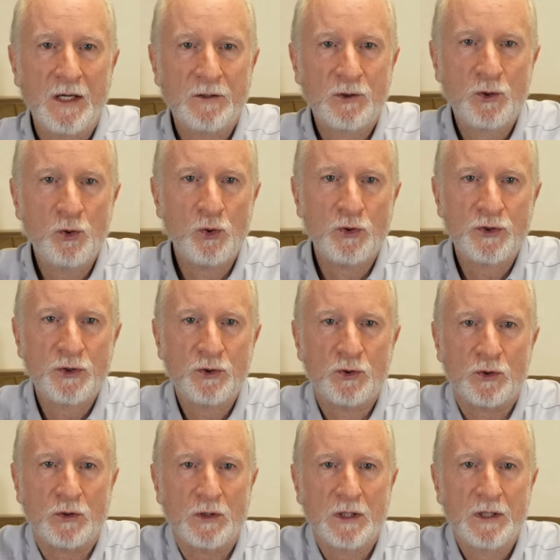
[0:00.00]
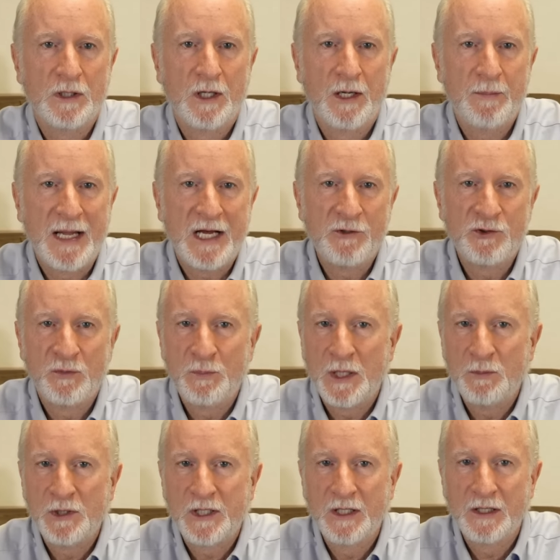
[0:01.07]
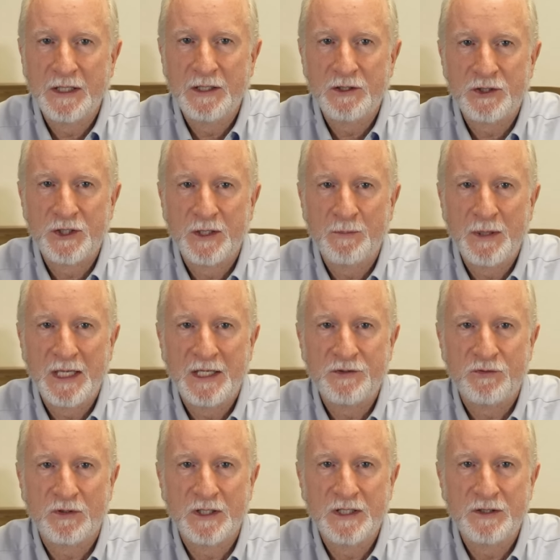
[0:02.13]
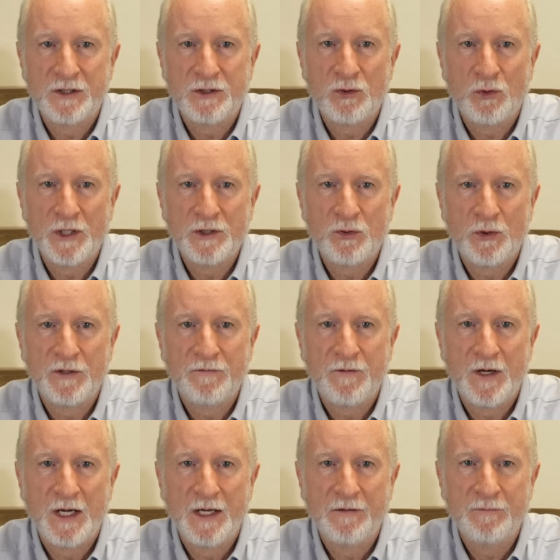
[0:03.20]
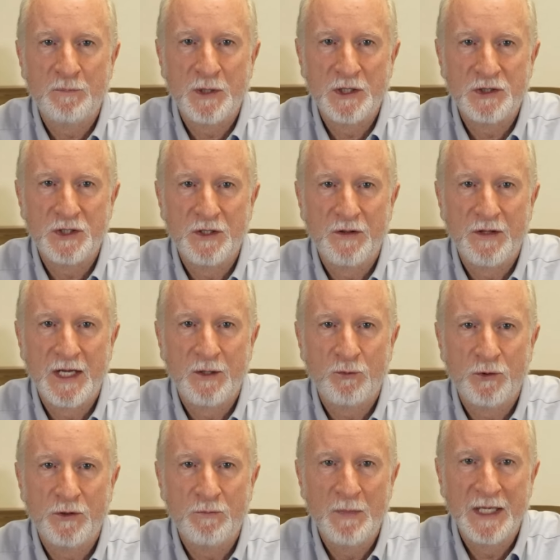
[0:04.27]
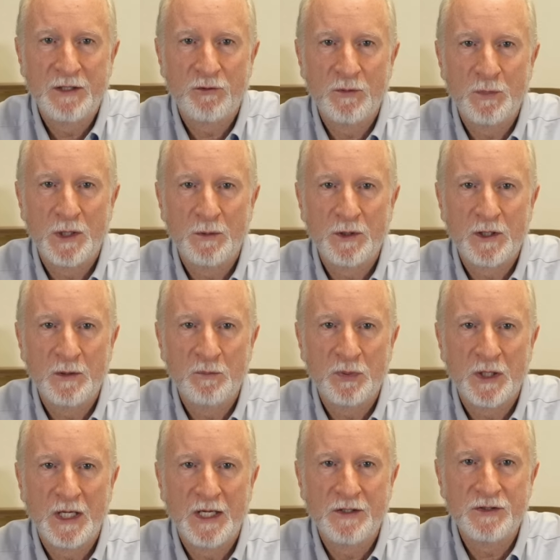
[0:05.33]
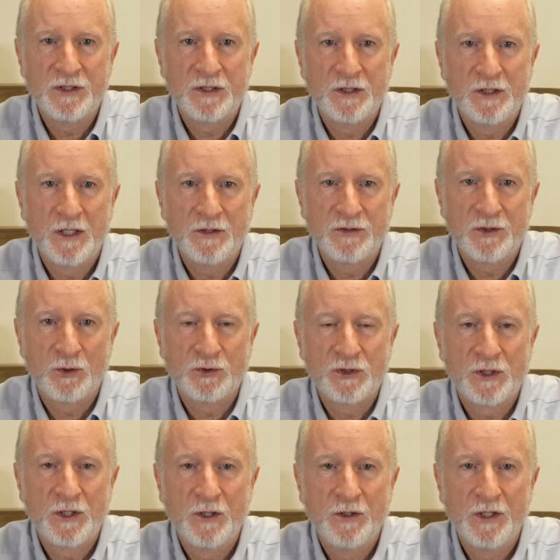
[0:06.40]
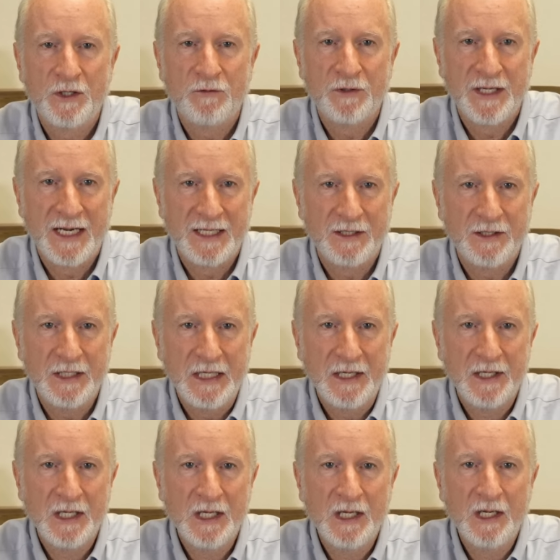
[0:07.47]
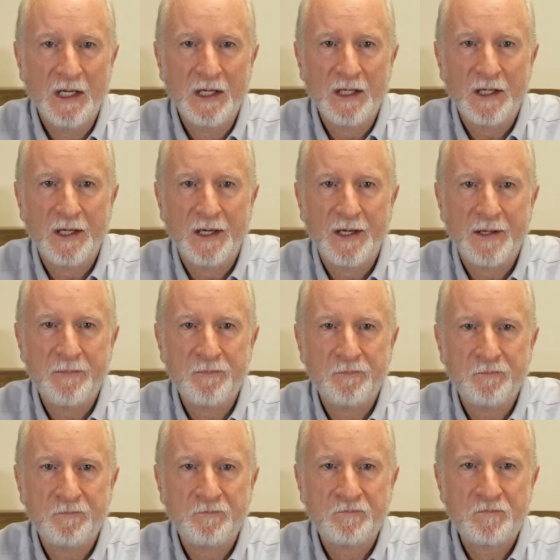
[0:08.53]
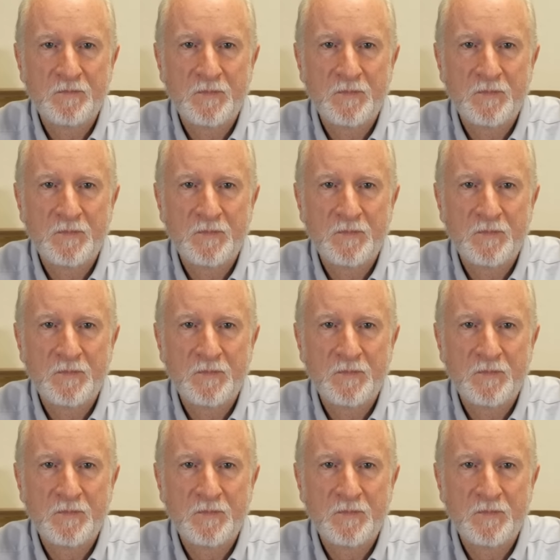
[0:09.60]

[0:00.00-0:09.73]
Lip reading: Cool Jewel. House Republican leadership has released a 2025 budget that would make Republican plans to gut Social Security a reality. Um,